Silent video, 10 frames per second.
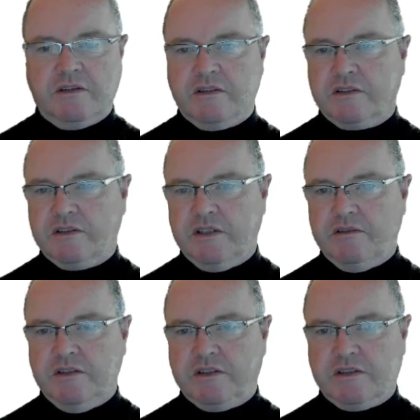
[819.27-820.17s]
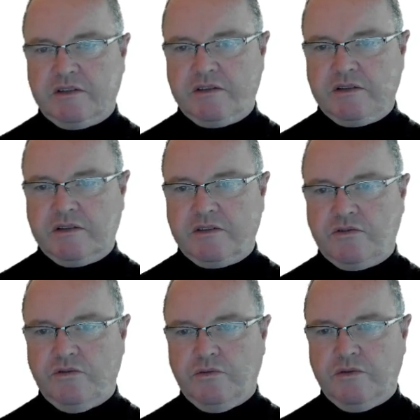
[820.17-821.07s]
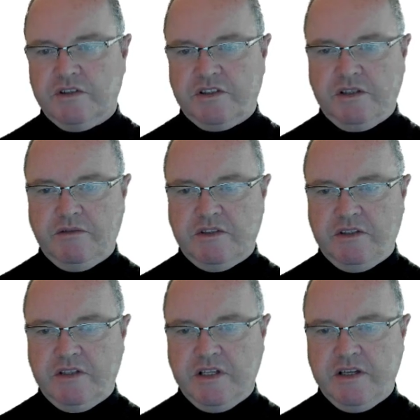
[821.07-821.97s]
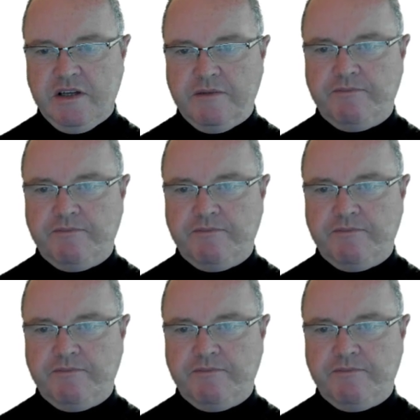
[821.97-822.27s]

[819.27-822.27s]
sequence, draw a sequence in there.